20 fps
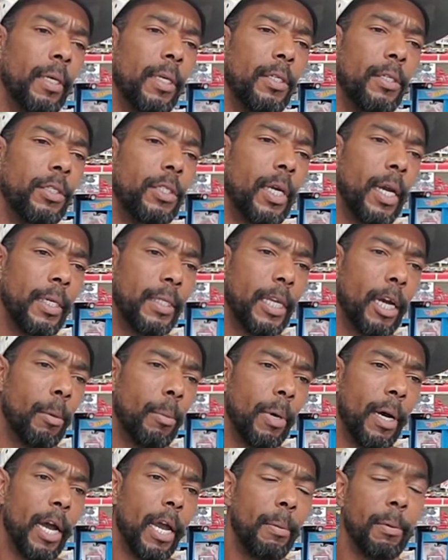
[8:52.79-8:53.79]
He checked
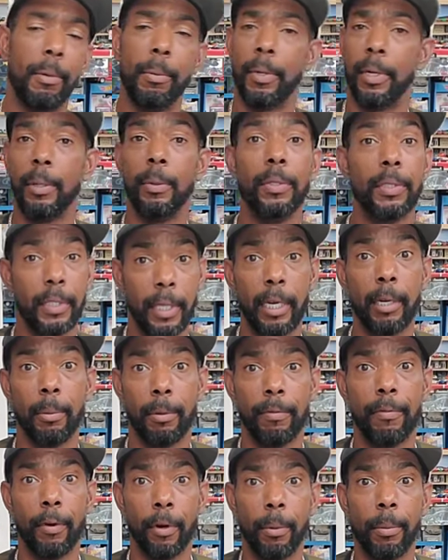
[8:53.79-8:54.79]
out behind me, but he was there
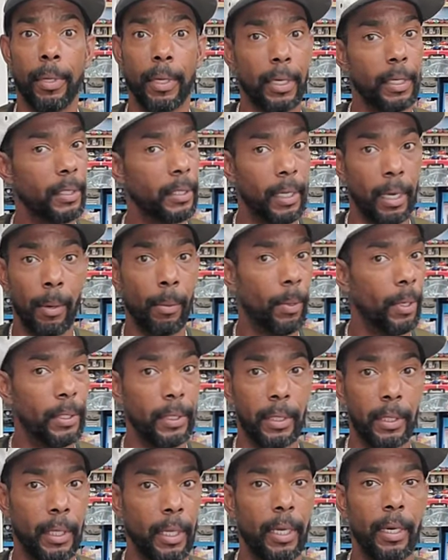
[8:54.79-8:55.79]
before me because that
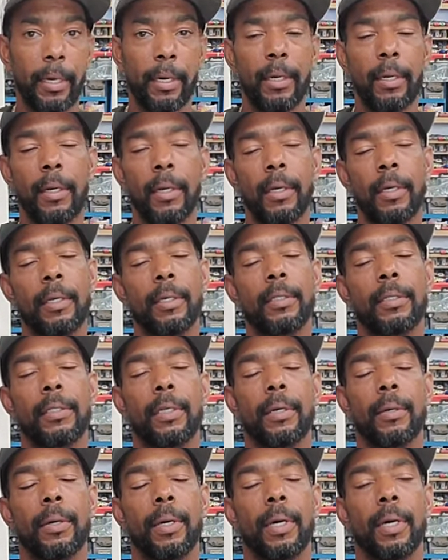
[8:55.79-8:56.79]
wasn't there.
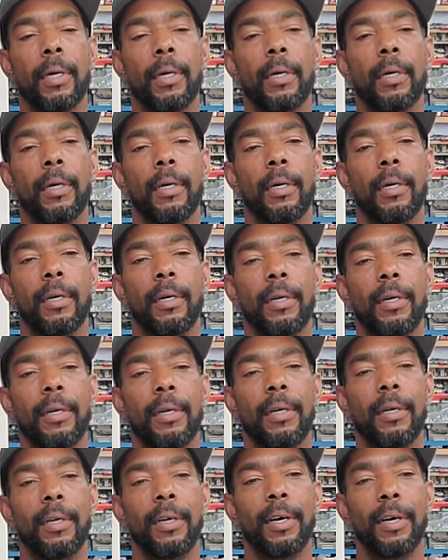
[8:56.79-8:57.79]
So,
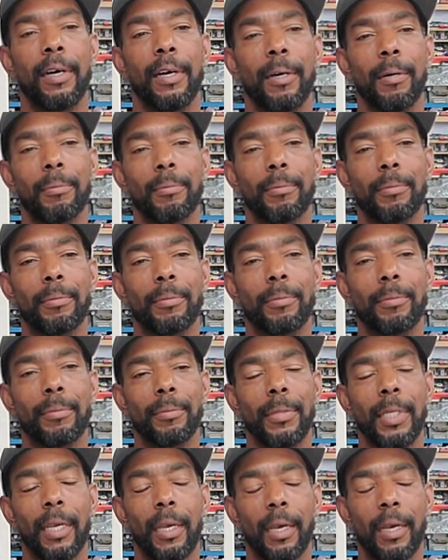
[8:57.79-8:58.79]
uh, um,
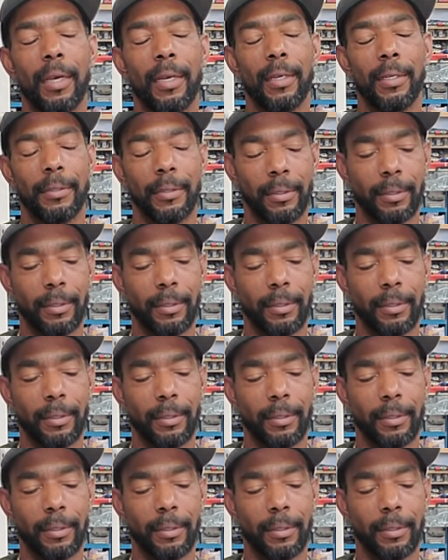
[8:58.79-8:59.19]
yeah.